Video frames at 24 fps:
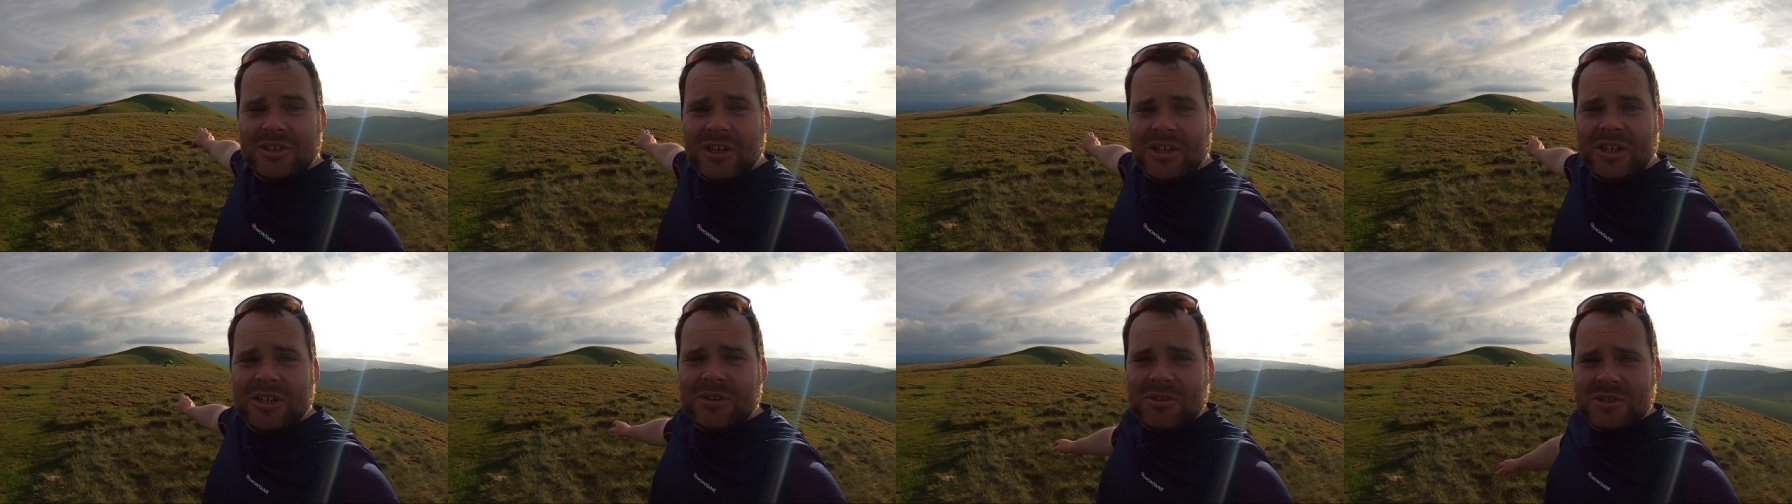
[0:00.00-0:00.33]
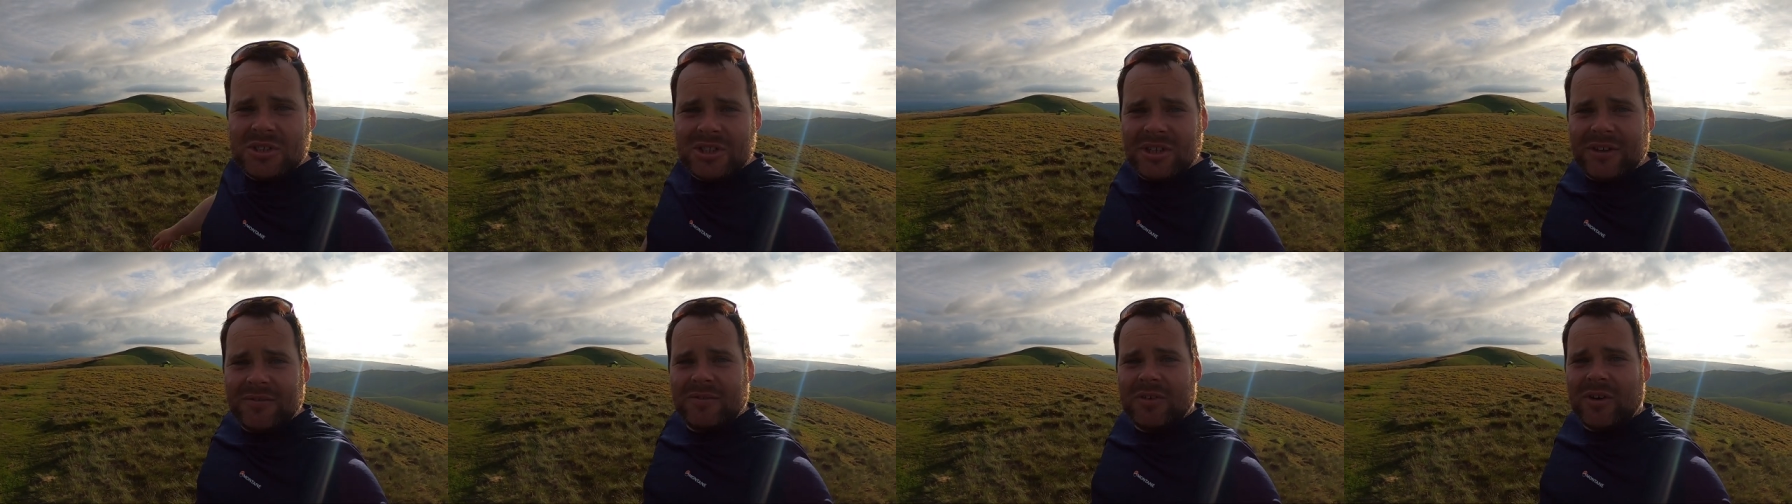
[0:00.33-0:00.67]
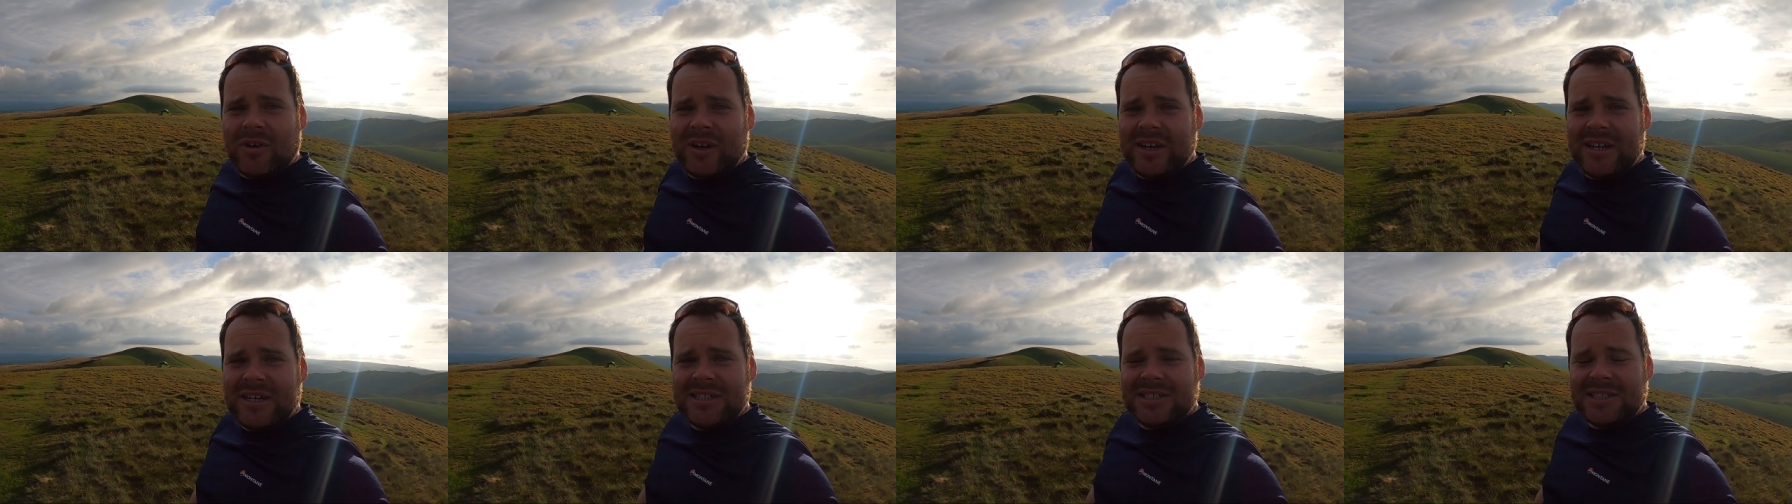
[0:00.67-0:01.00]
the girls have
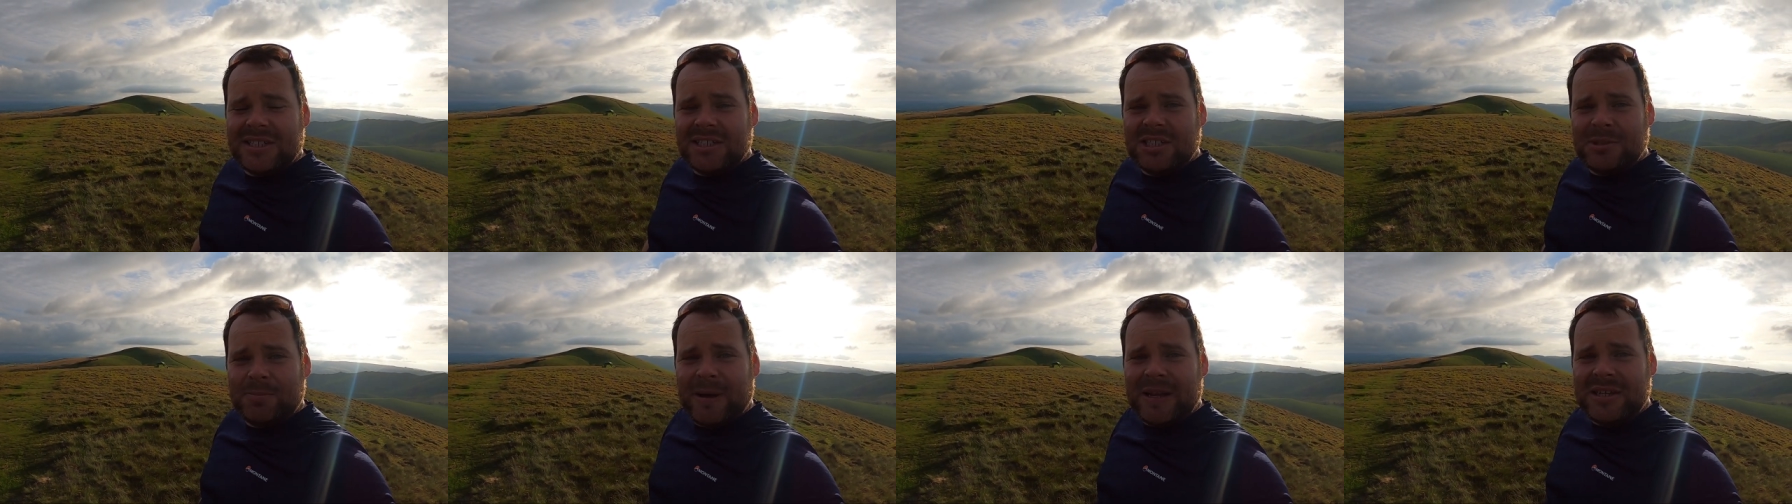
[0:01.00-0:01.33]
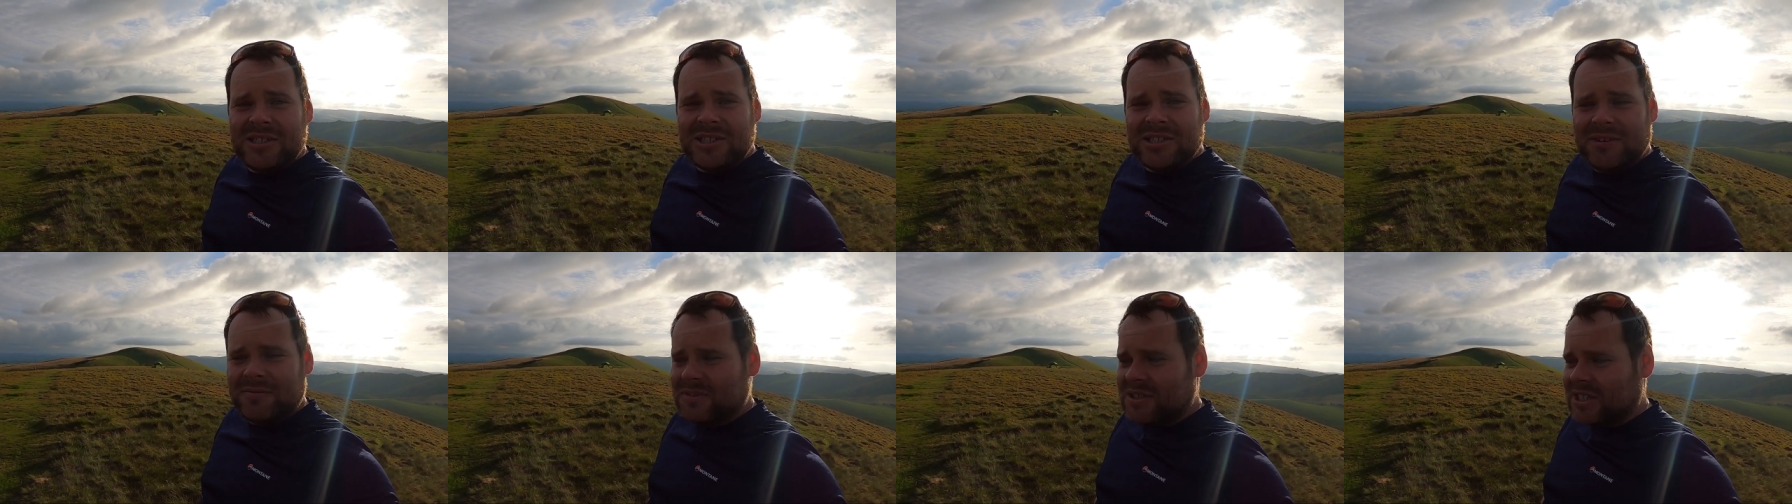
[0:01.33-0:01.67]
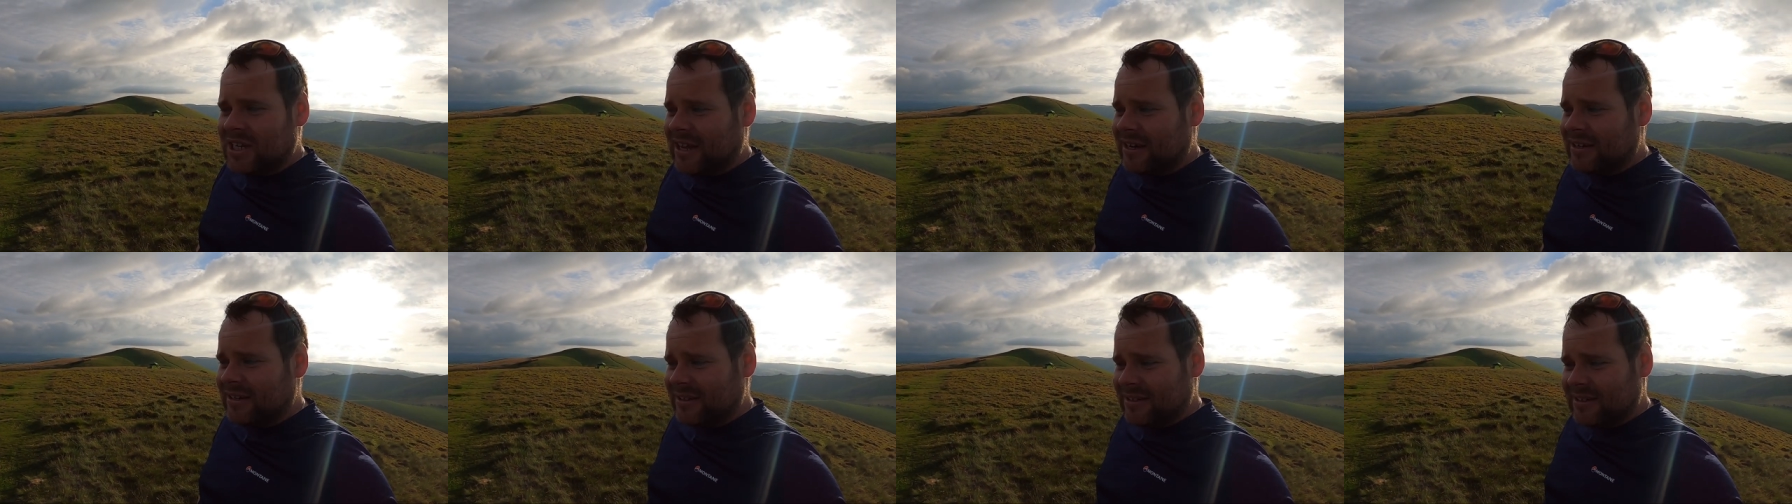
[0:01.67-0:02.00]
got his expensive
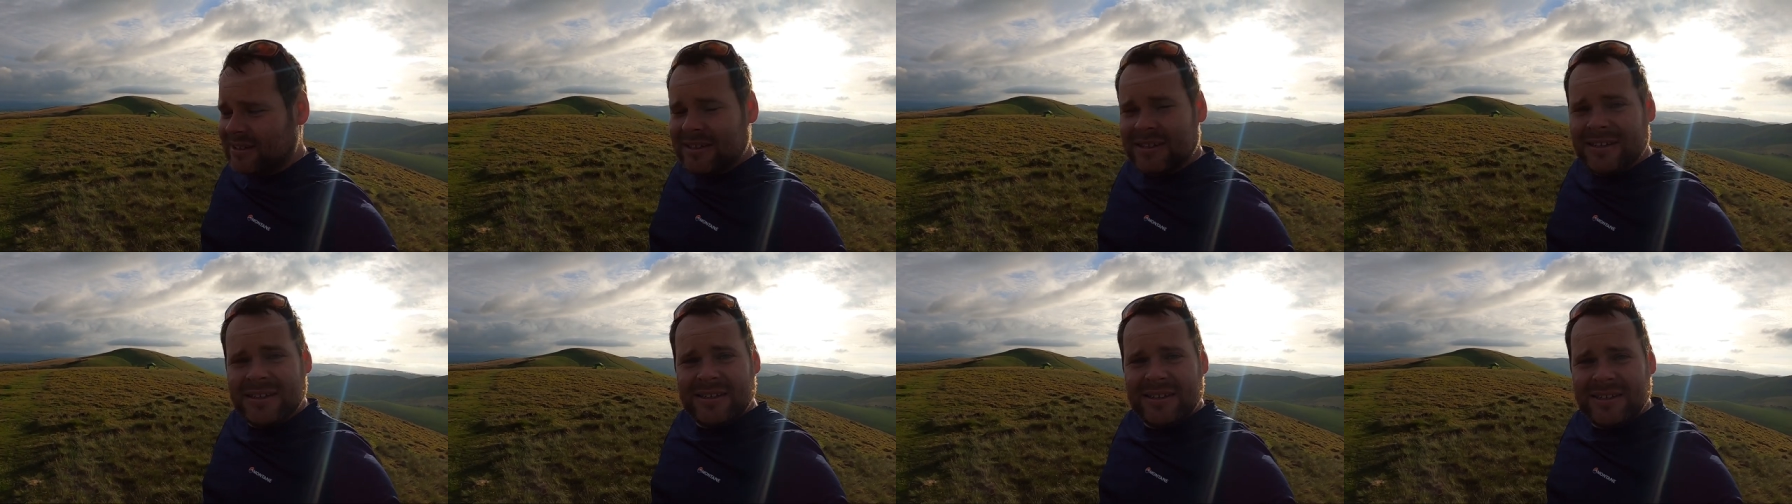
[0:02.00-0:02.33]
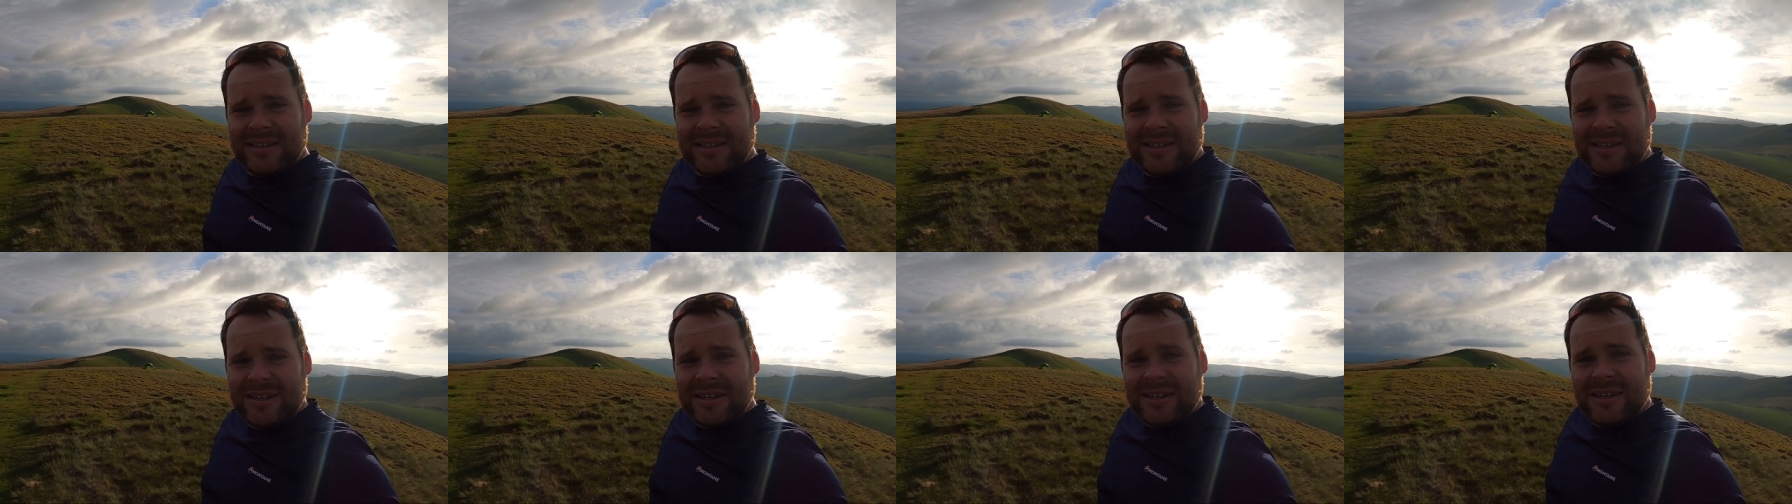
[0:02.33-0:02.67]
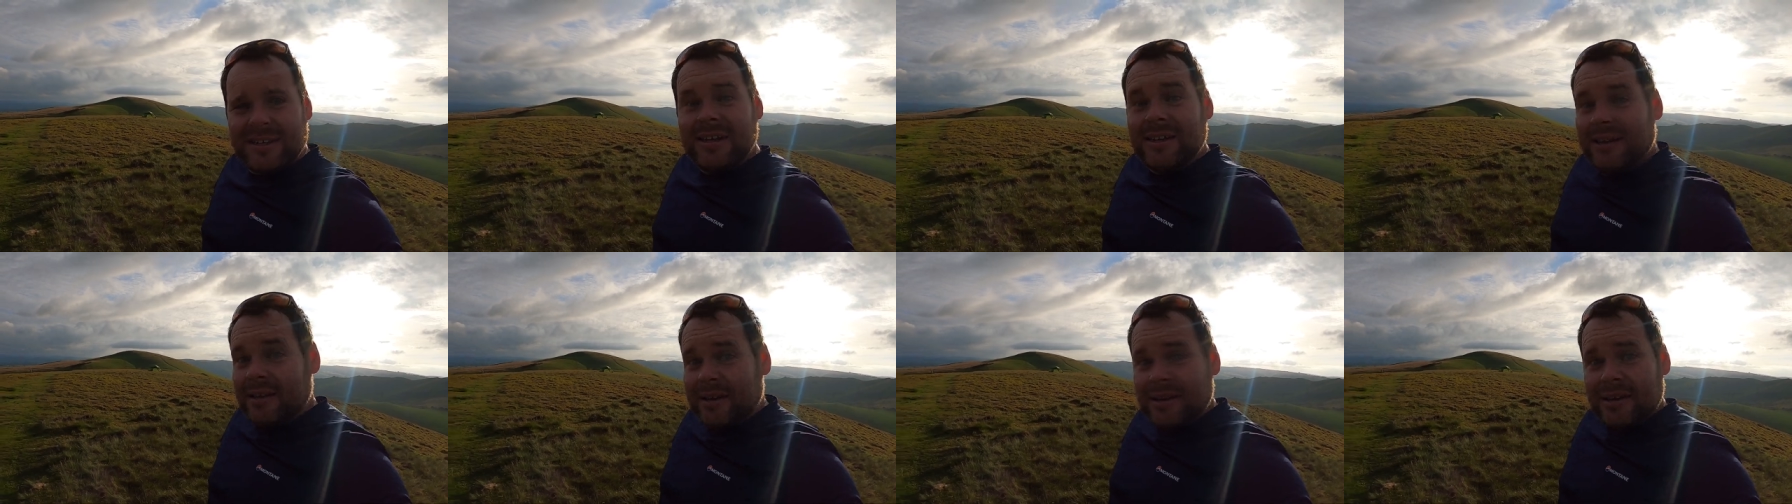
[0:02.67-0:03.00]
tent.
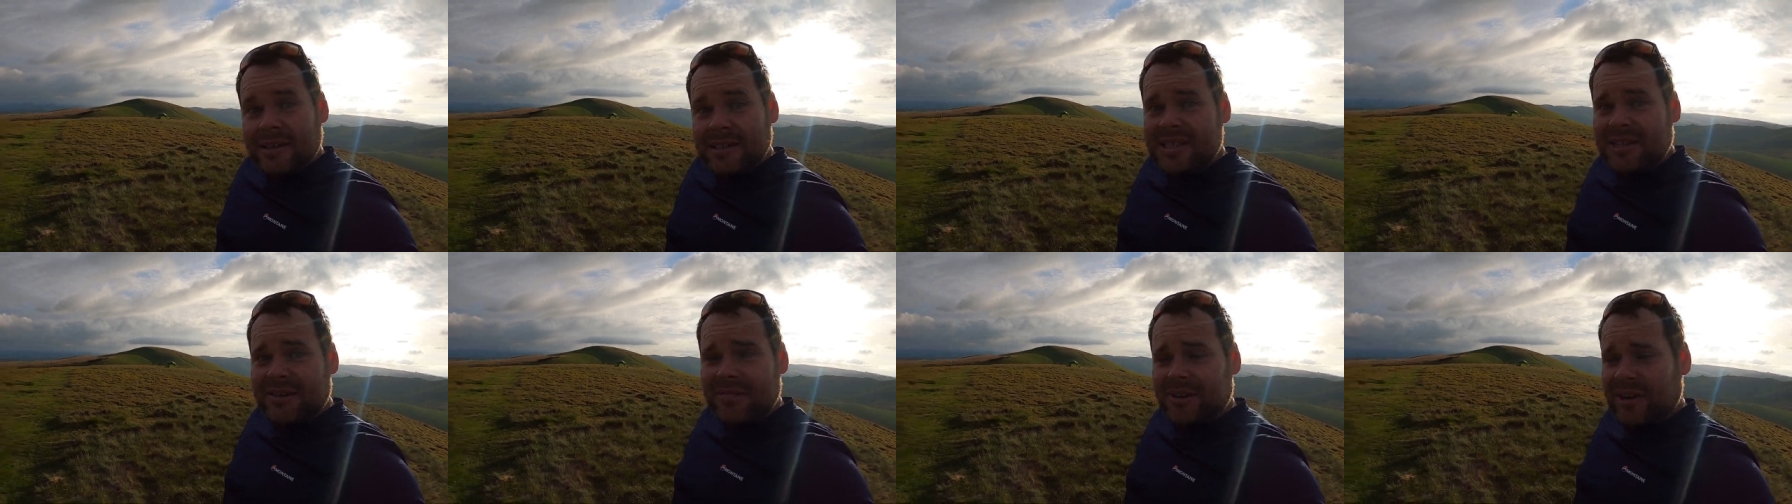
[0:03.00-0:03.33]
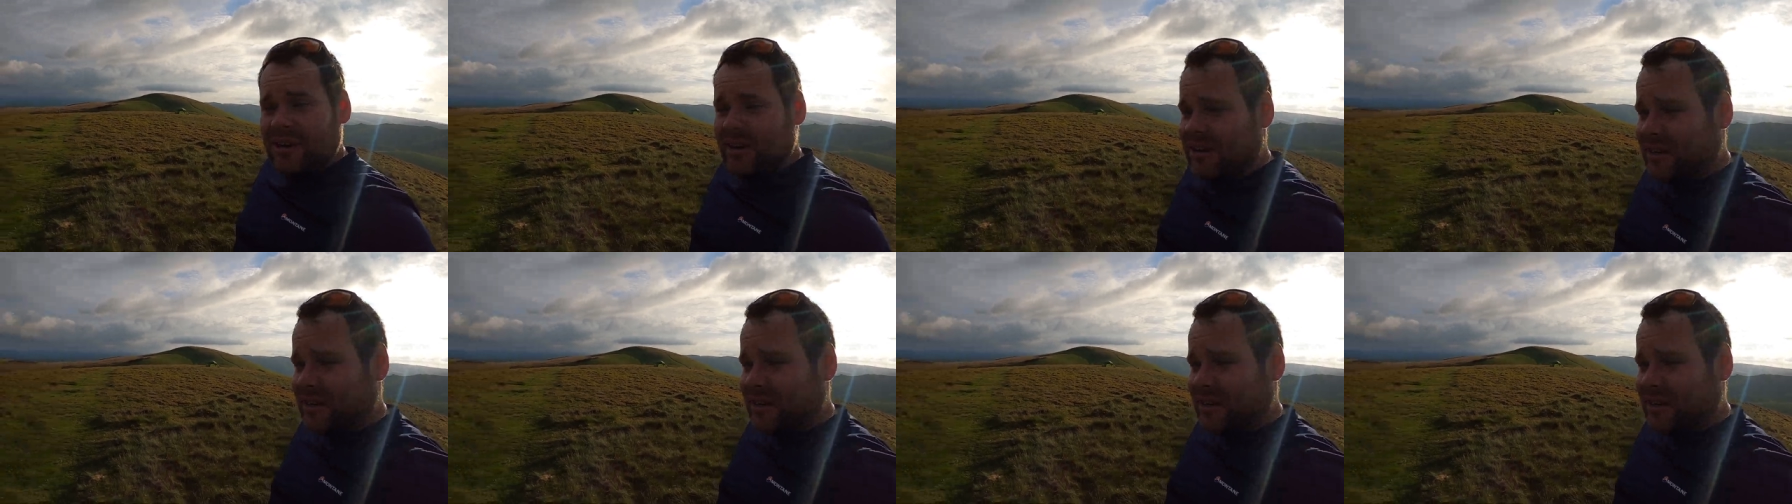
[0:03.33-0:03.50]
Let's have a